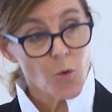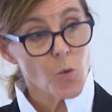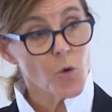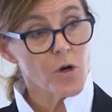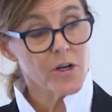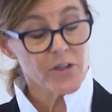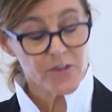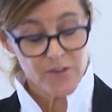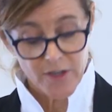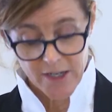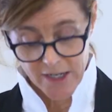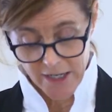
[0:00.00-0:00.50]

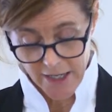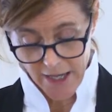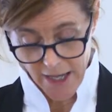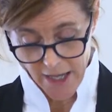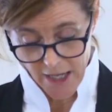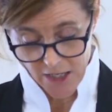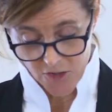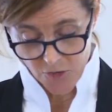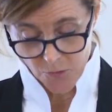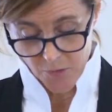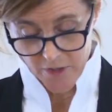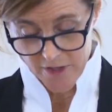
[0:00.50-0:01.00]
works that
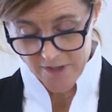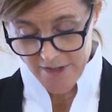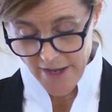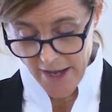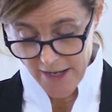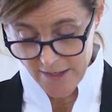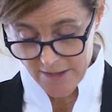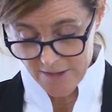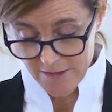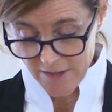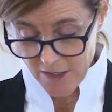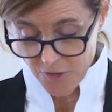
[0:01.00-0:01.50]
engage with
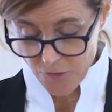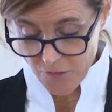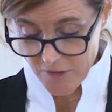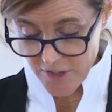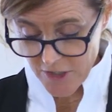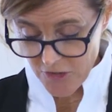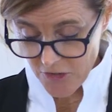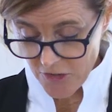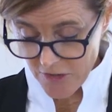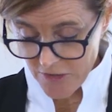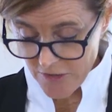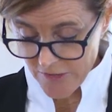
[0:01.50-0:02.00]
texts and
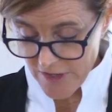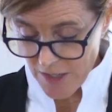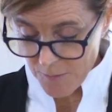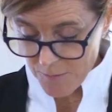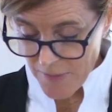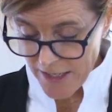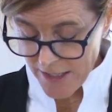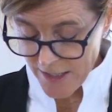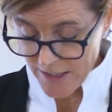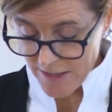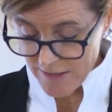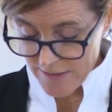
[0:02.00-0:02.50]
traditions that
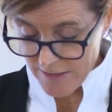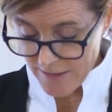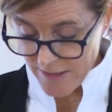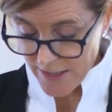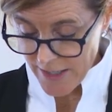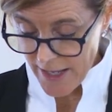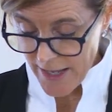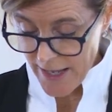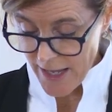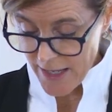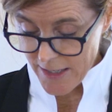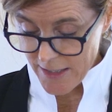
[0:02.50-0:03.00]
make it into
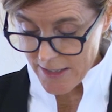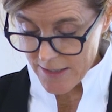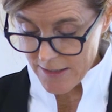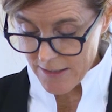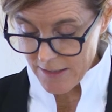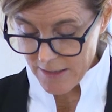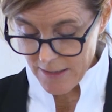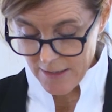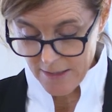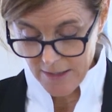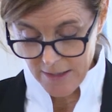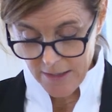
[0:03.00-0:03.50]
the
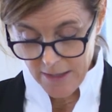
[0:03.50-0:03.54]
canon,